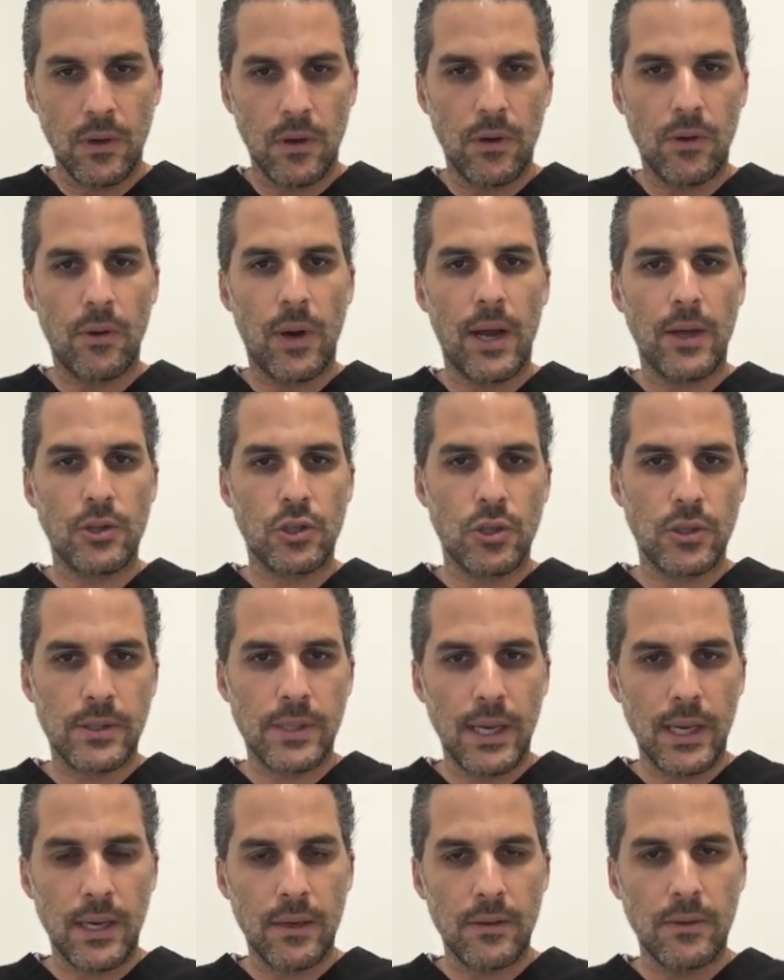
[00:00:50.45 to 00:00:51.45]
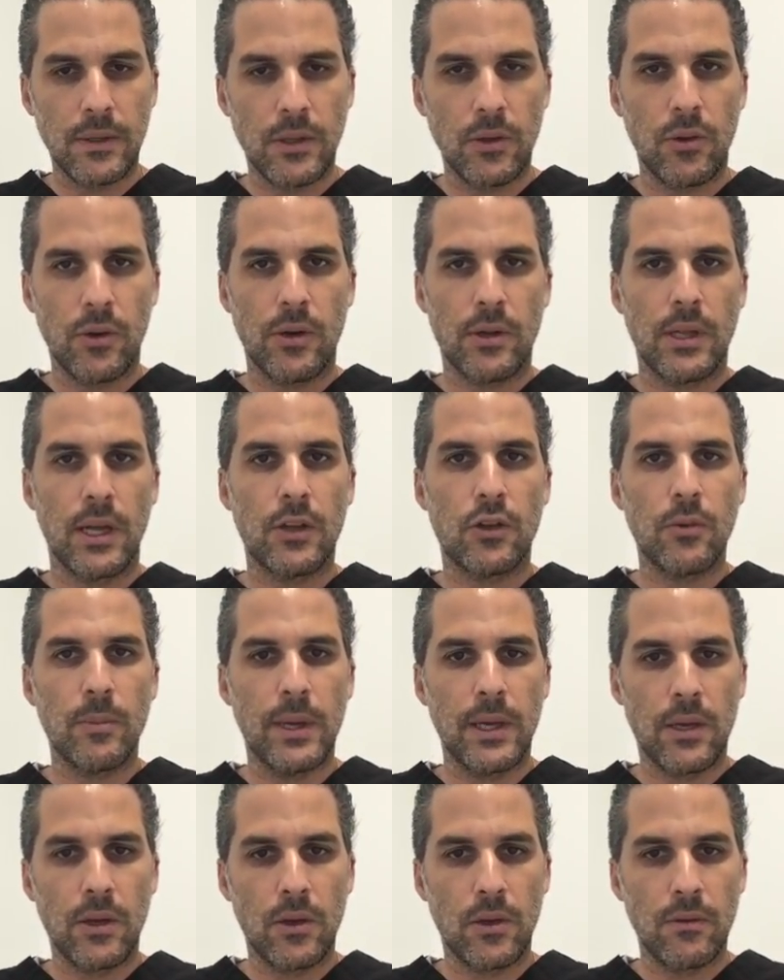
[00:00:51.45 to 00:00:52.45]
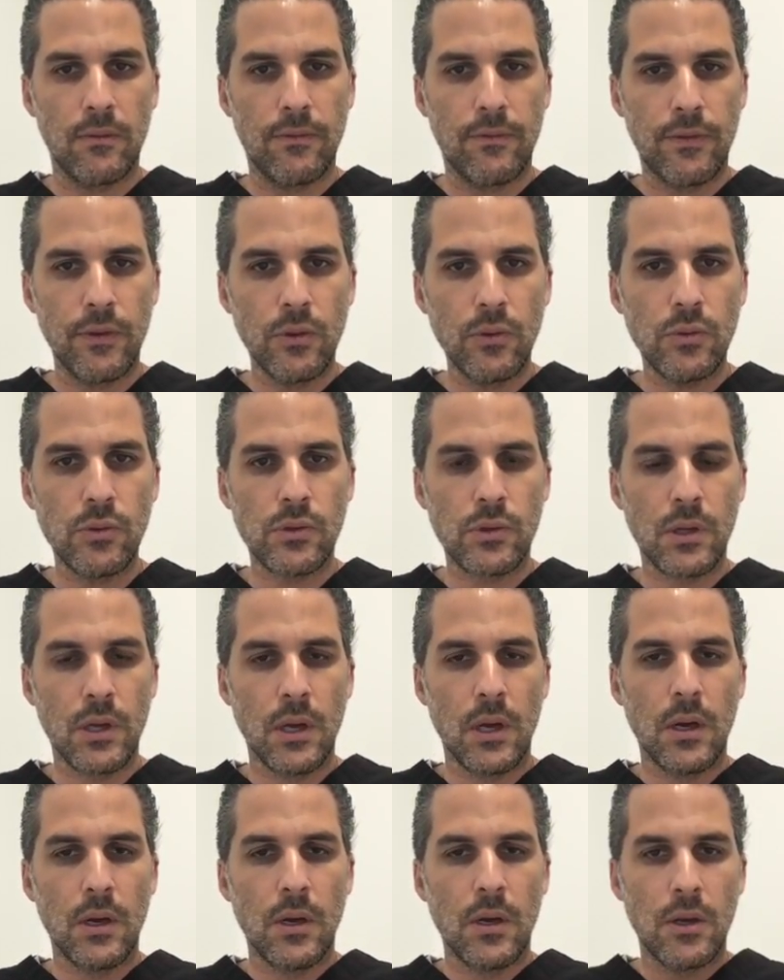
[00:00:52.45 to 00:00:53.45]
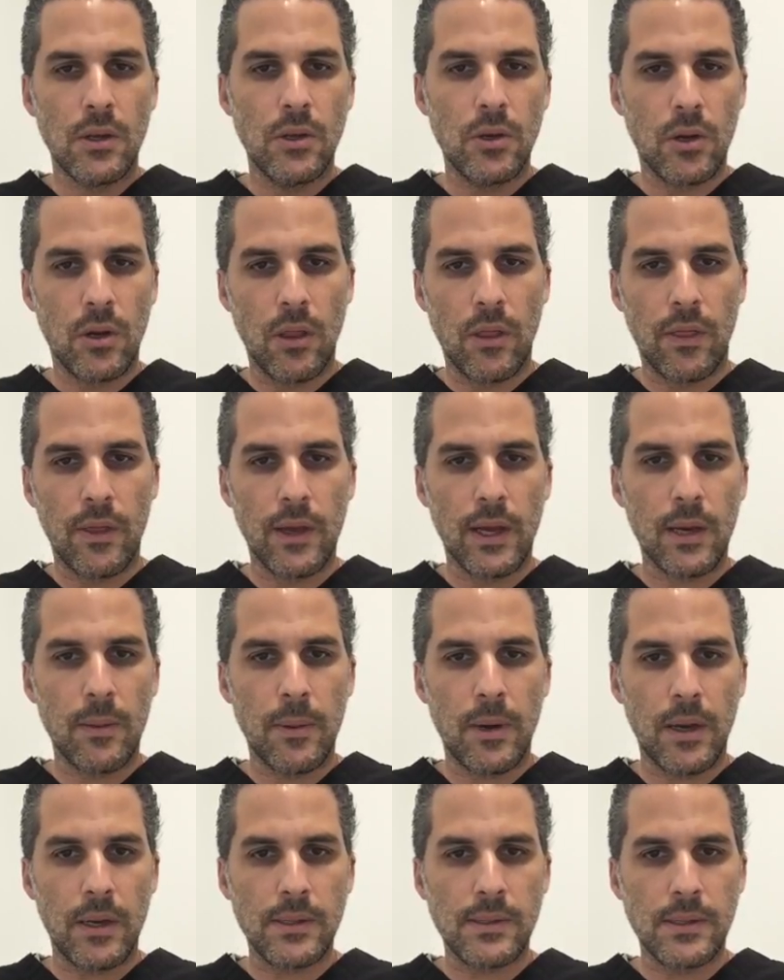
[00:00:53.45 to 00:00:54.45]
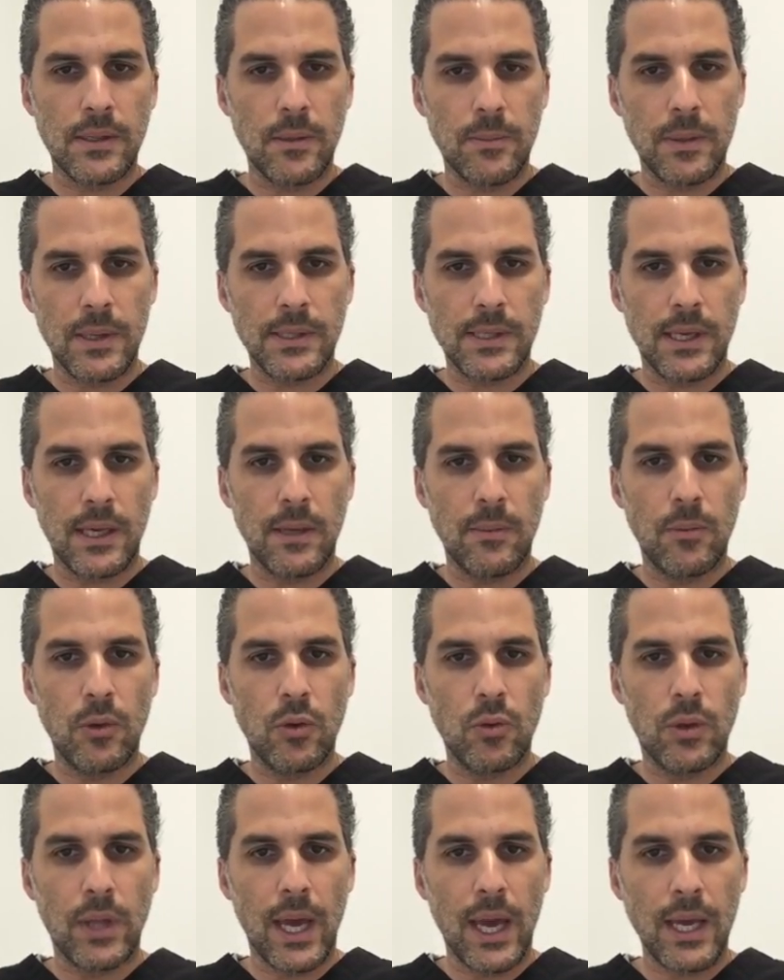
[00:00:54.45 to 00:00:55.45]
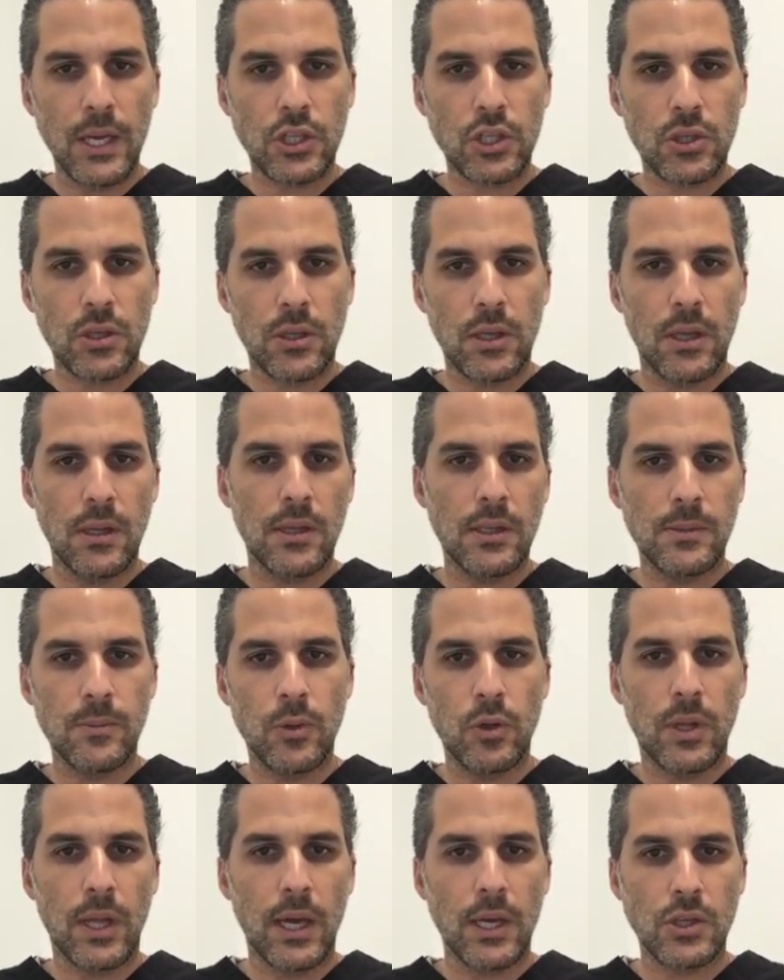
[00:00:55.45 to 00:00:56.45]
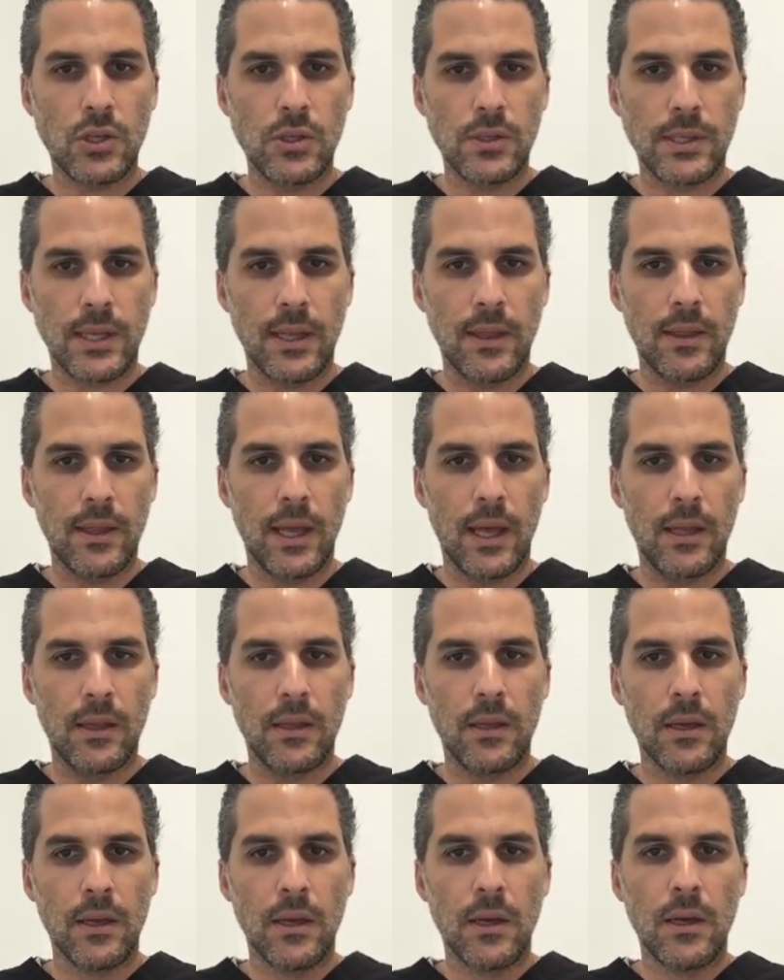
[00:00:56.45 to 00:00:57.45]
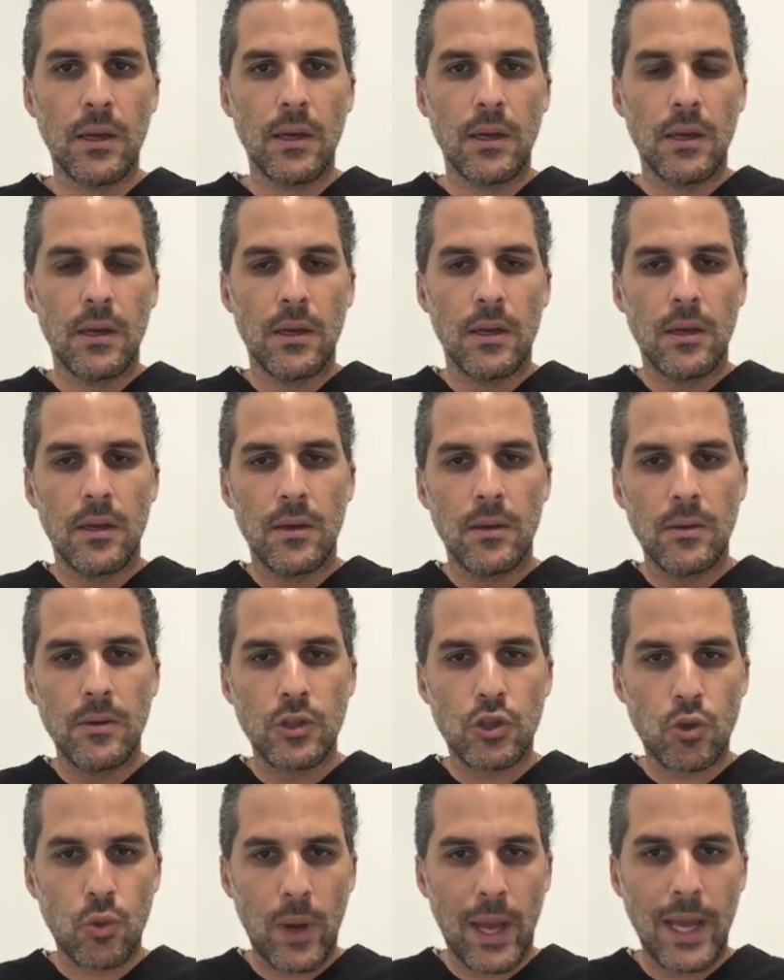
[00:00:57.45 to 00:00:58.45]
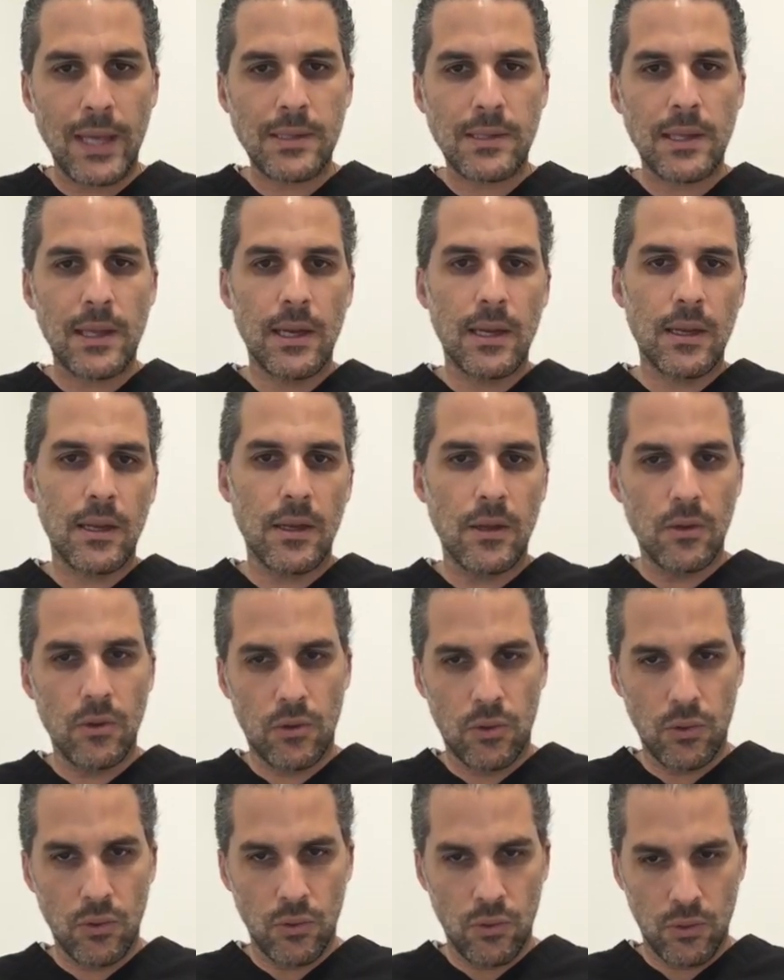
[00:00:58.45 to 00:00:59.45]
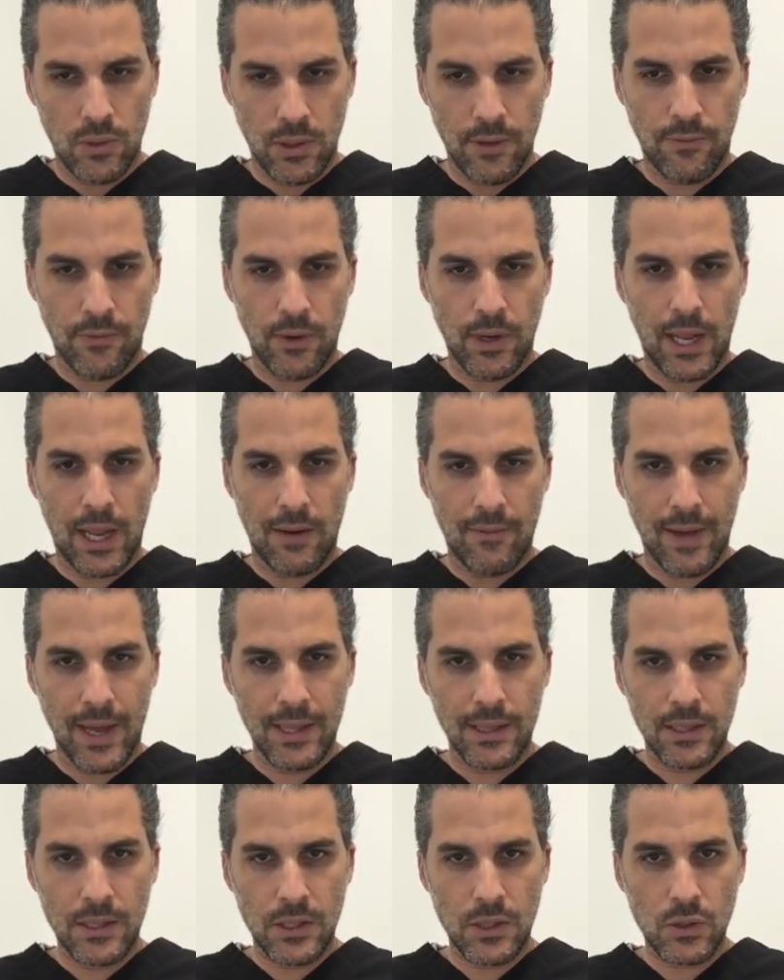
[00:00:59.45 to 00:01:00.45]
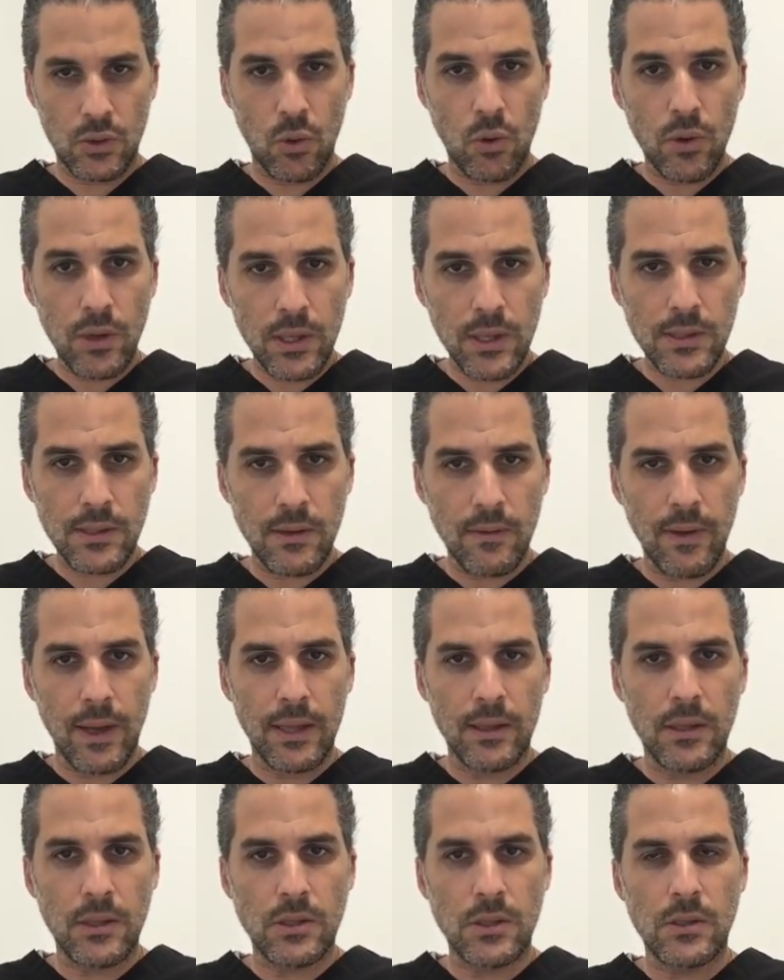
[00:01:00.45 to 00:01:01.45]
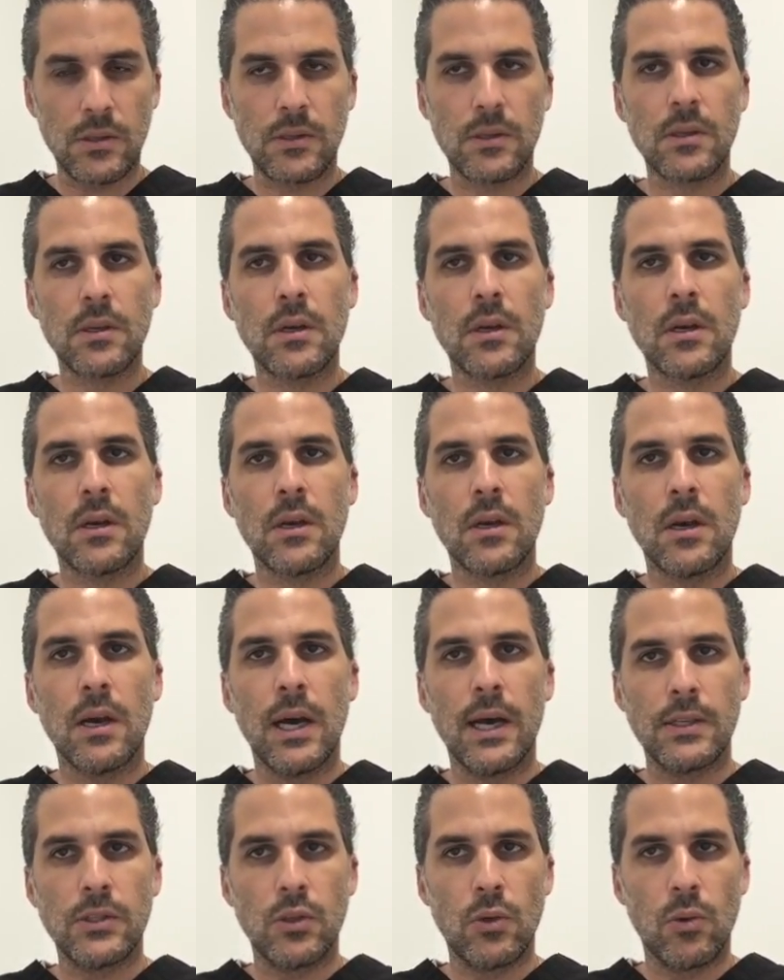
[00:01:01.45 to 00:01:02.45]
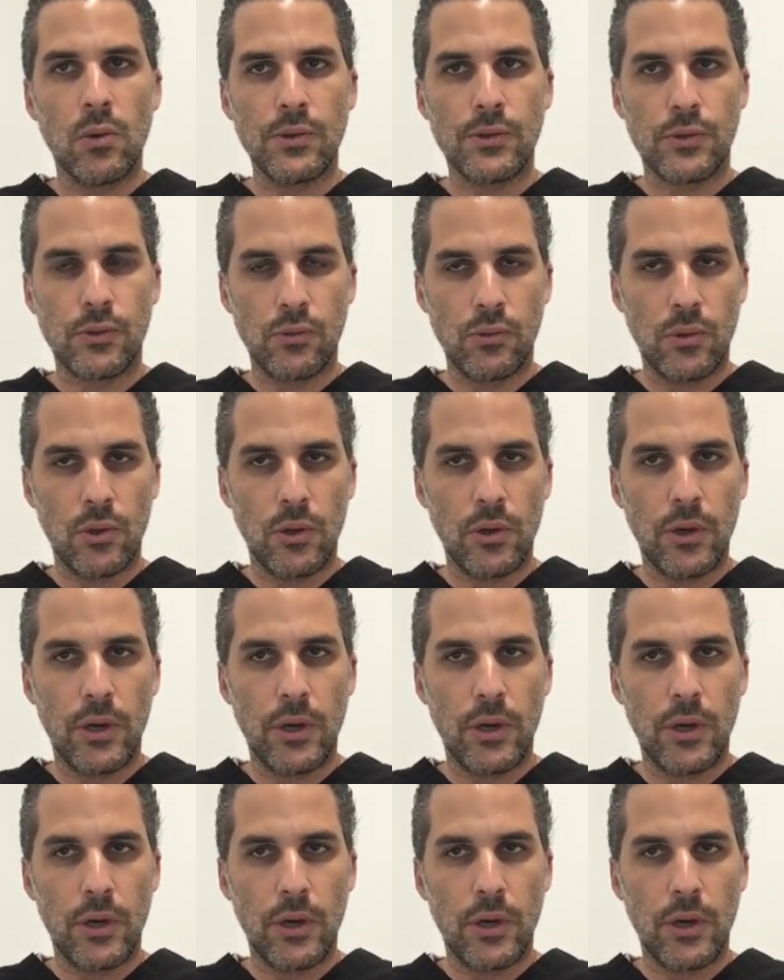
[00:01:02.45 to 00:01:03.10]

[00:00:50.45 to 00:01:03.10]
or I should say, in order not to make you confused, you can think about a SNP as a mutation, and these mutations can then translate into different advantages or disadvantages, as you will soon